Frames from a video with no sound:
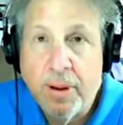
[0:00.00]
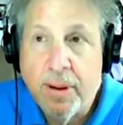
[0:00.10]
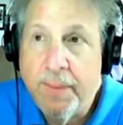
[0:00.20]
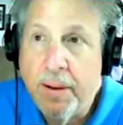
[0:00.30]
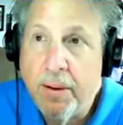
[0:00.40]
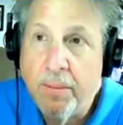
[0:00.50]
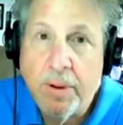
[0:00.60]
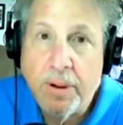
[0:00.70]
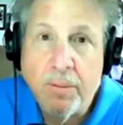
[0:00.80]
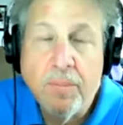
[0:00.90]
uh, that are
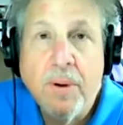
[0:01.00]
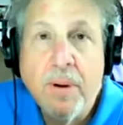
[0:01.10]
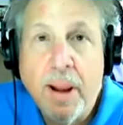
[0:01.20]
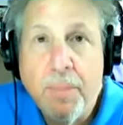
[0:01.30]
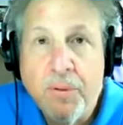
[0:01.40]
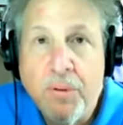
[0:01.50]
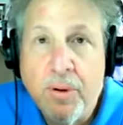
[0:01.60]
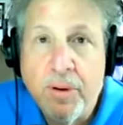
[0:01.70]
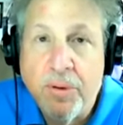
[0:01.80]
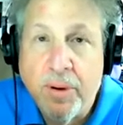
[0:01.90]
you know good
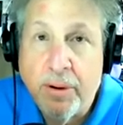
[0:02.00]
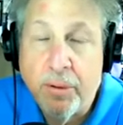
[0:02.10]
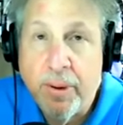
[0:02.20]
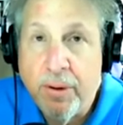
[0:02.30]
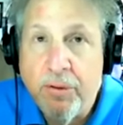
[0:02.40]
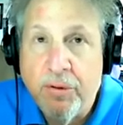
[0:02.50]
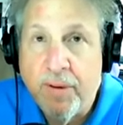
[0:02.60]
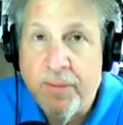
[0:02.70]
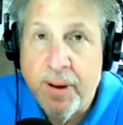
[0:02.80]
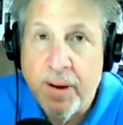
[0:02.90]
opportunities that integrators should
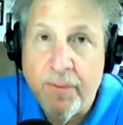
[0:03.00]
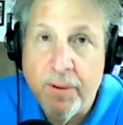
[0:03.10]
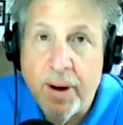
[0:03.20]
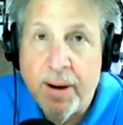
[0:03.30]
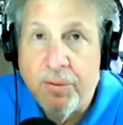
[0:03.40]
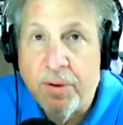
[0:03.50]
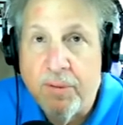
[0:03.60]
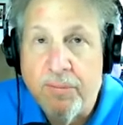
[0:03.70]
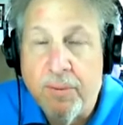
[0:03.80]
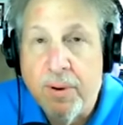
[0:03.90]
definitely have their eyes
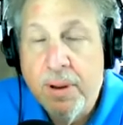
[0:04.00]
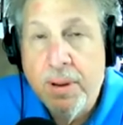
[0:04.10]
out for.